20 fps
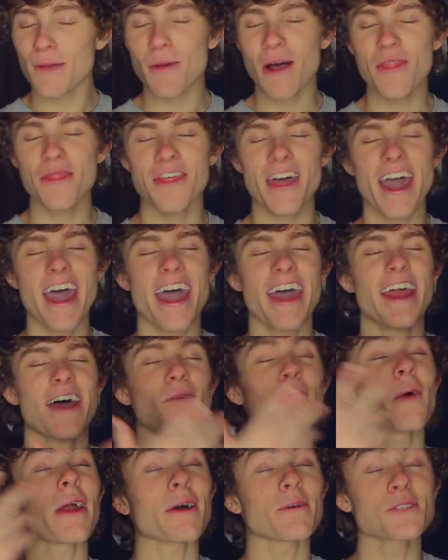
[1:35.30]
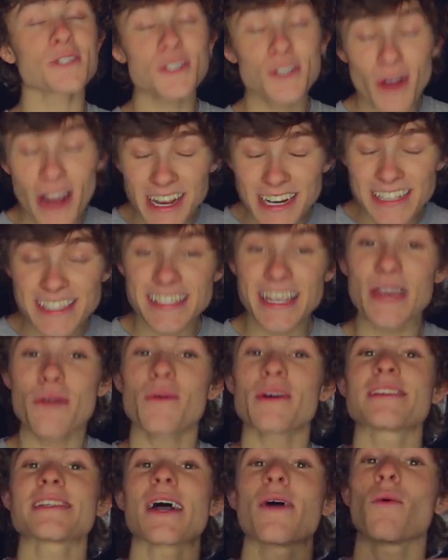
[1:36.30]
about that. What I was trying to say
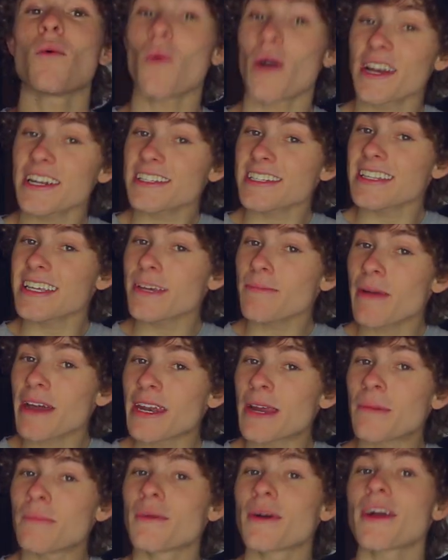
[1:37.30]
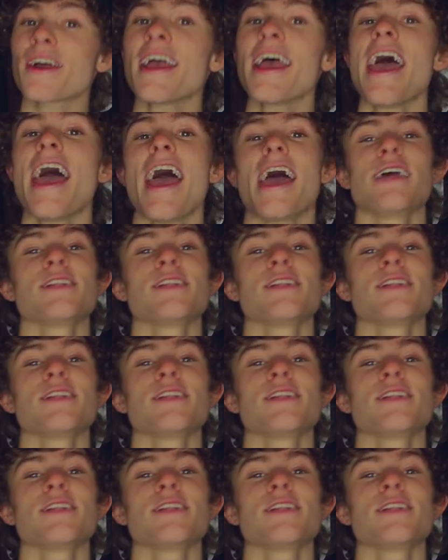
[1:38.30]
was I wanted to leak my number,